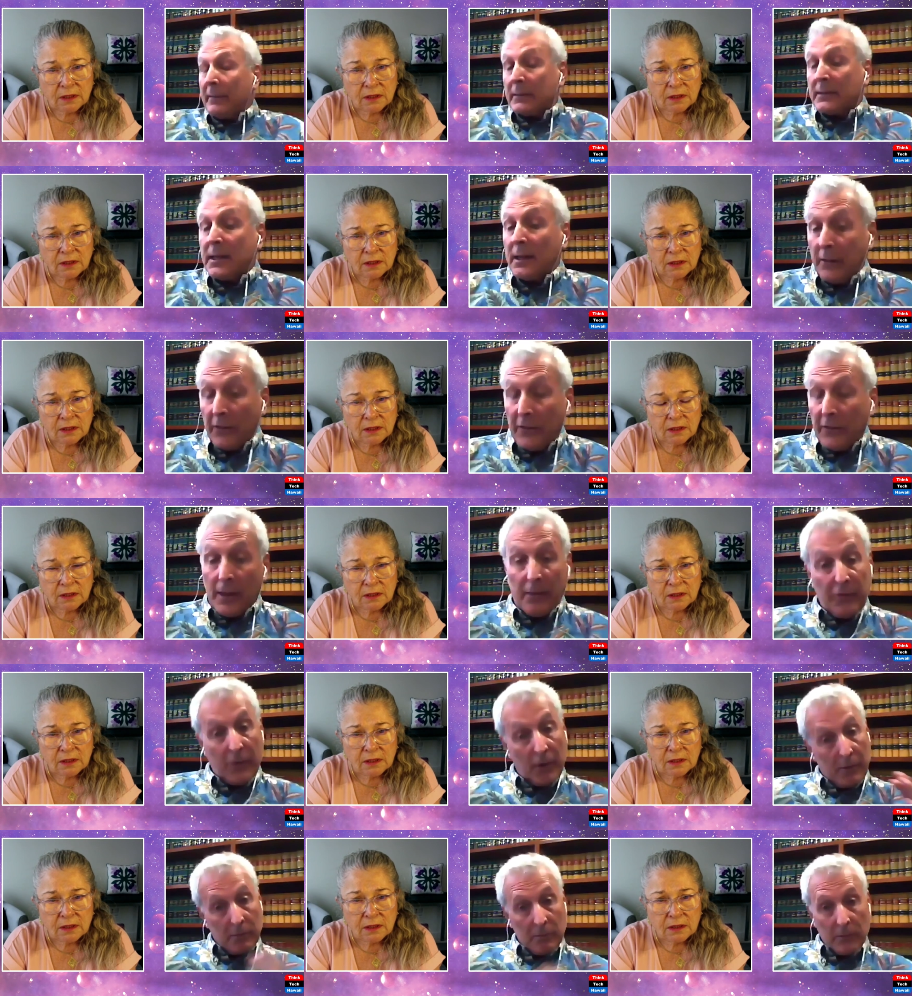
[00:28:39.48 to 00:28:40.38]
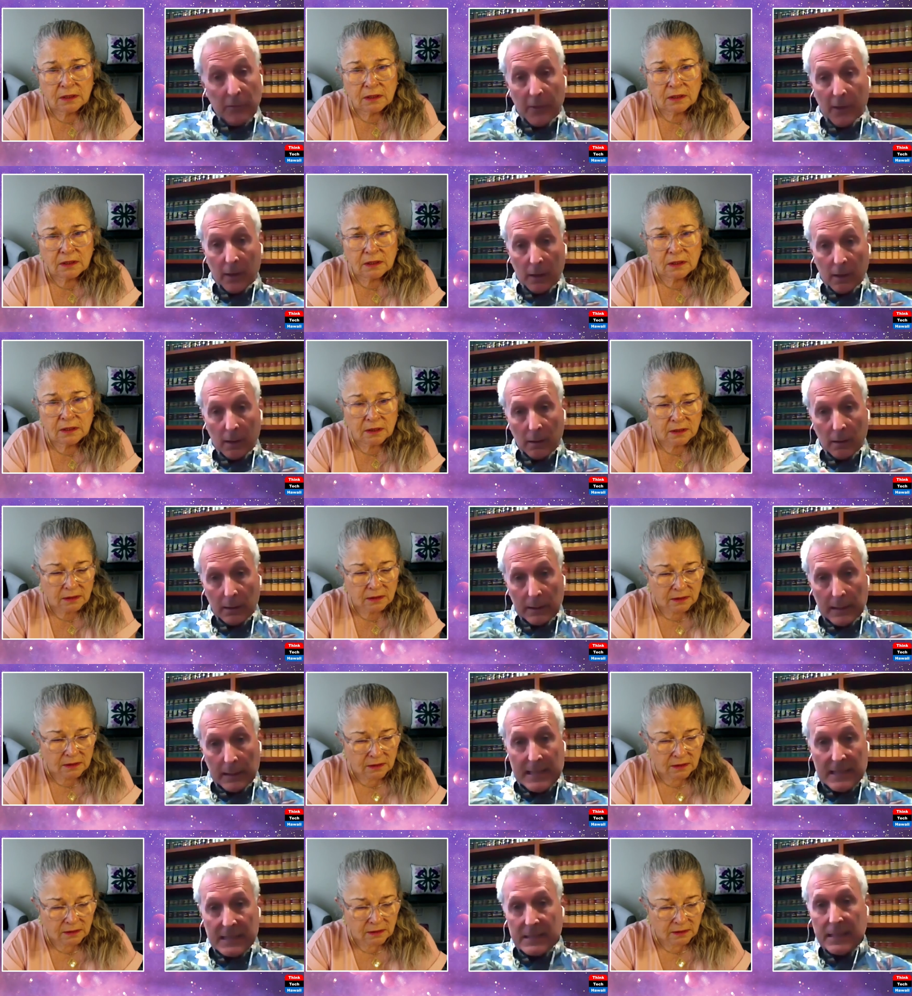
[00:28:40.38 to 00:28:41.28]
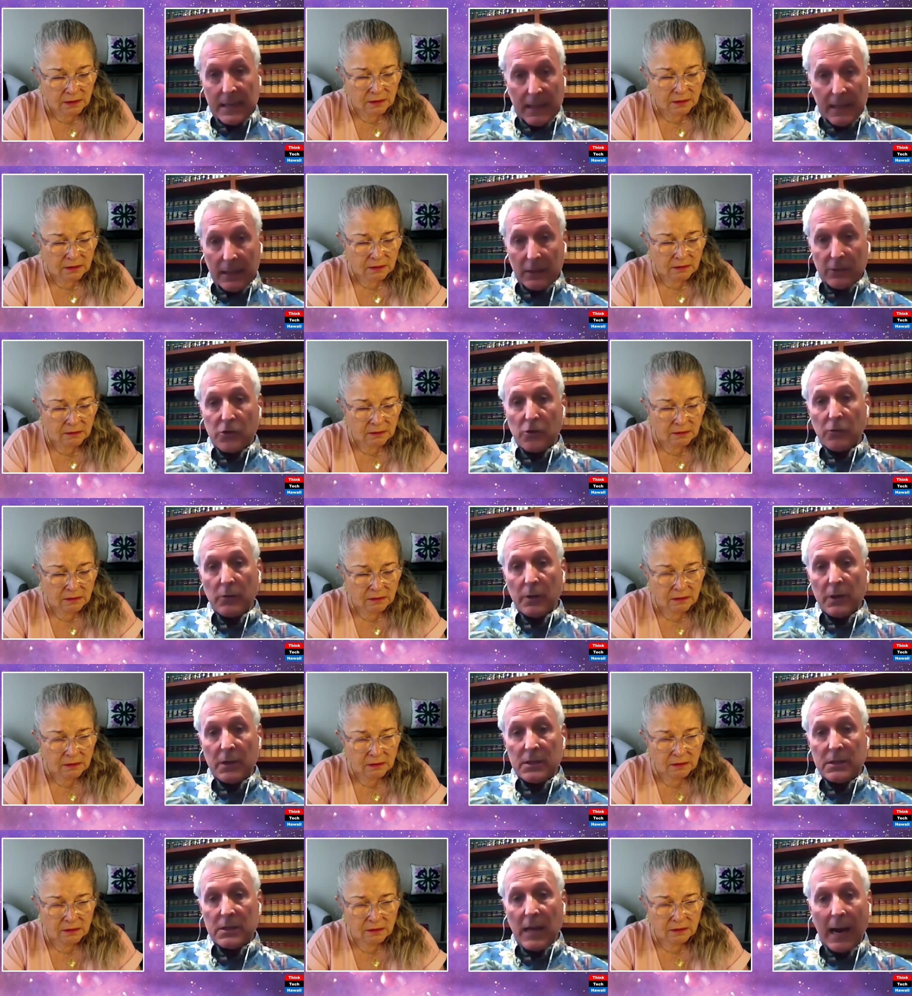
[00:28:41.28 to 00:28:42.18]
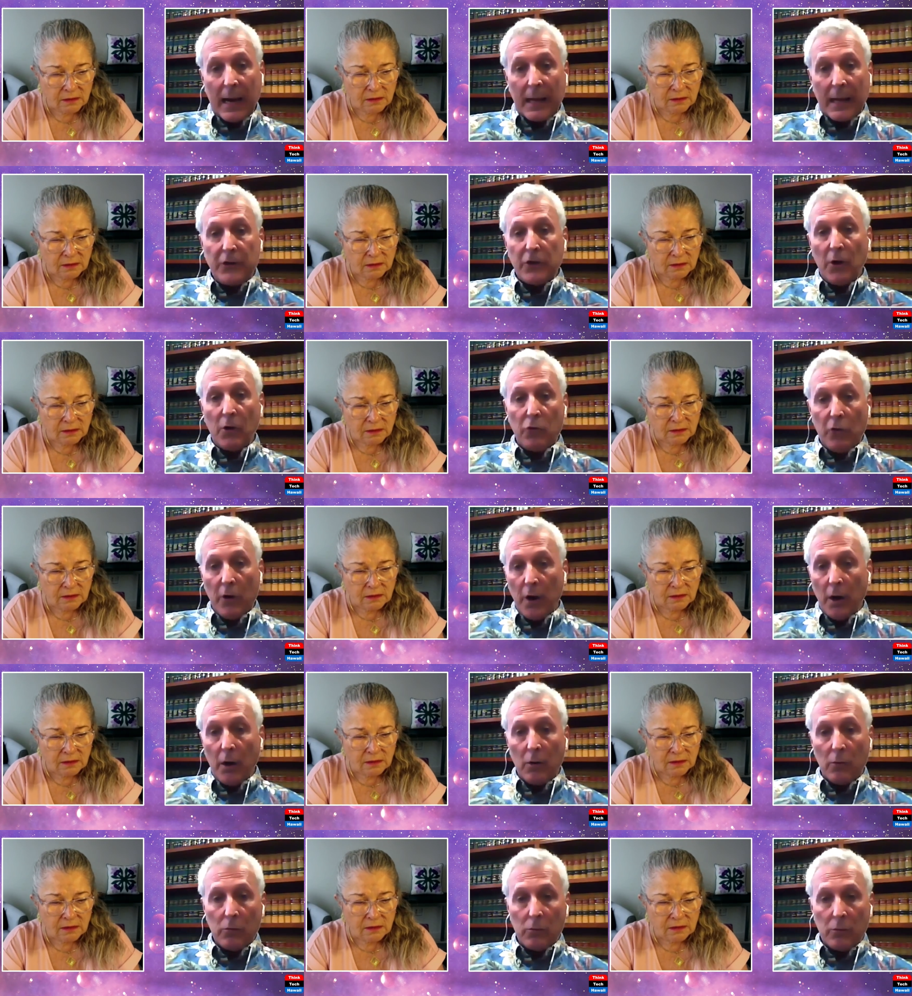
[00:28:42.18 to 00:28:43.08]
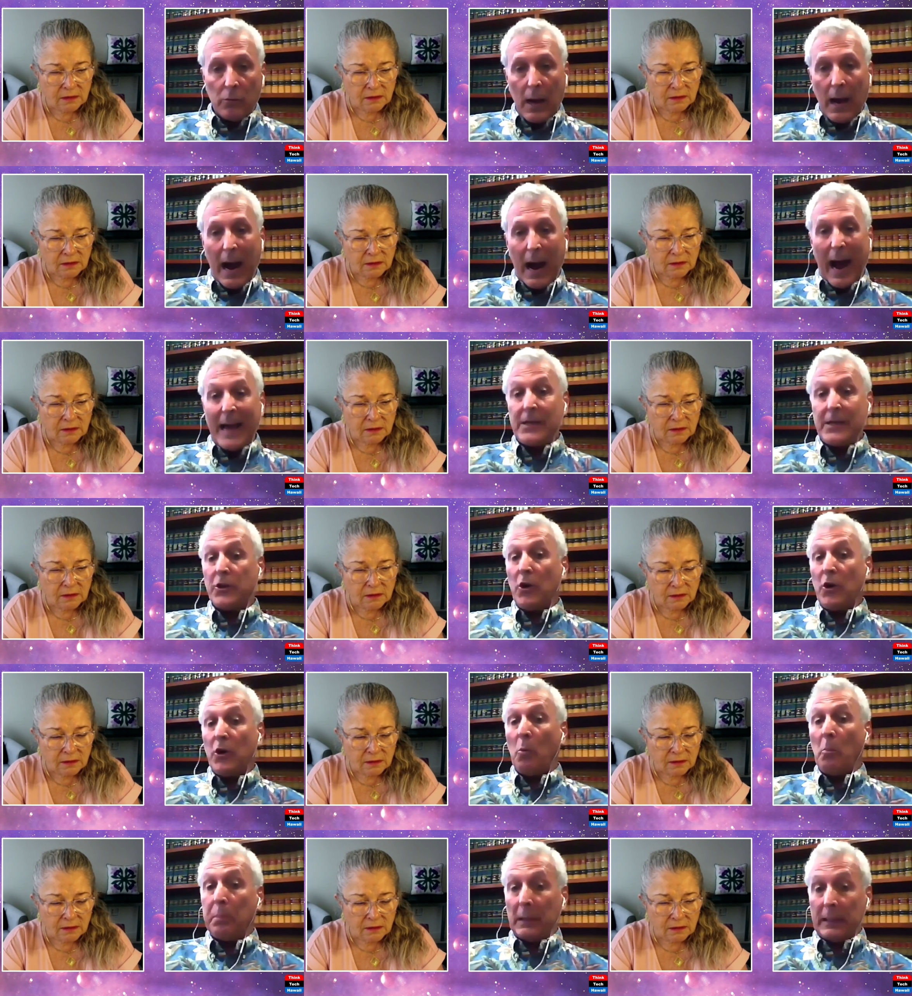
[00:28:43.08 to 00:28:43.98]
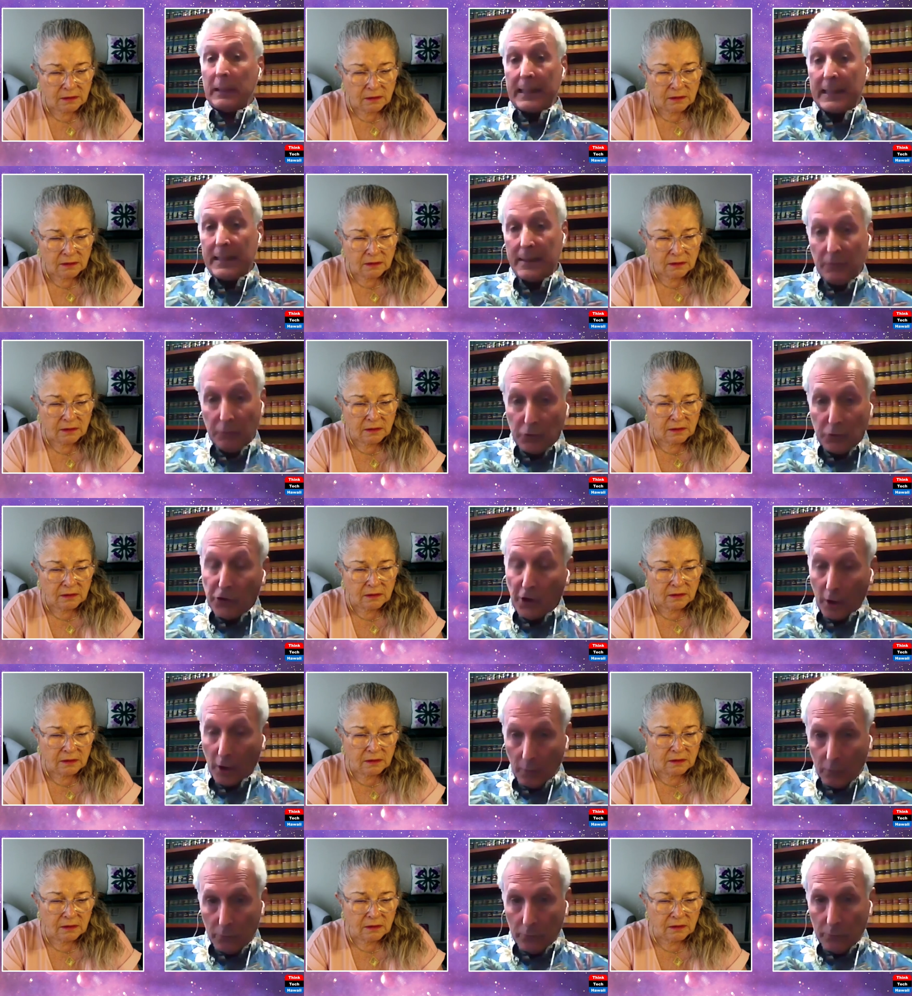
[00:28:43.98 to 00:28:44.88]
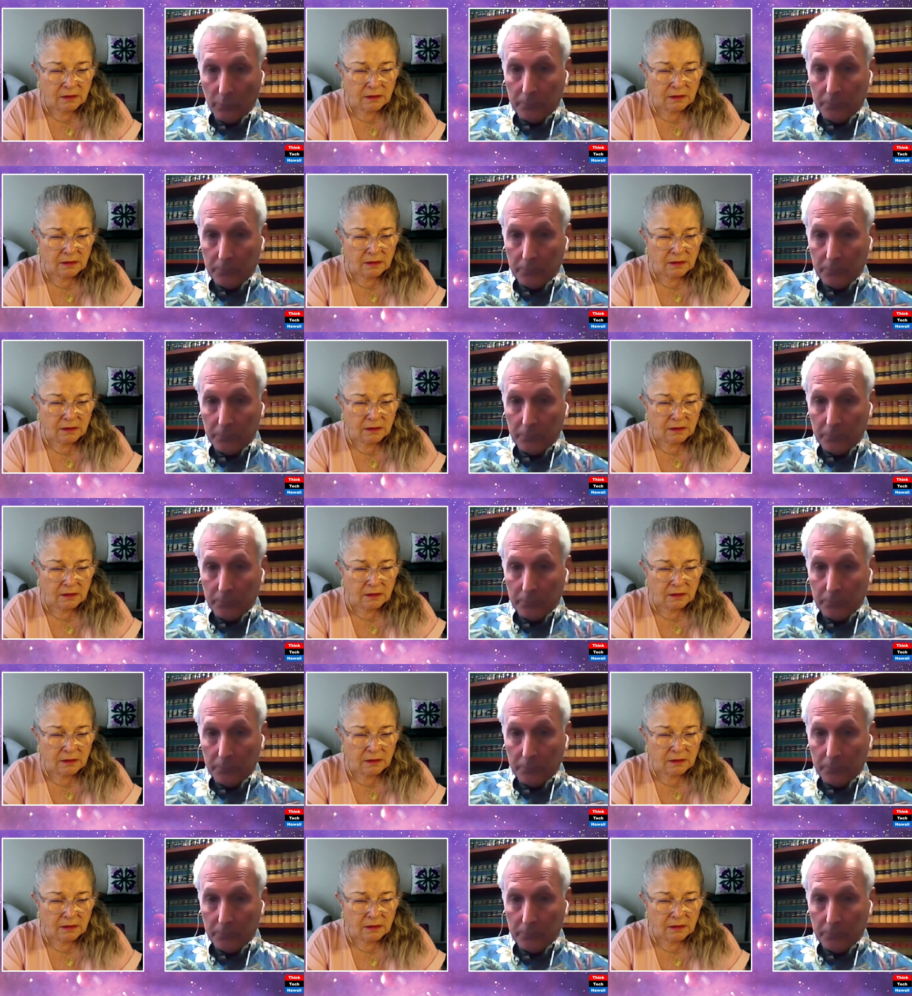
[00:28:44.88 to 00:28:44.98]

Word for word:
Speaker 1: the, the, the, easy answer is I don't know. I don't believe so.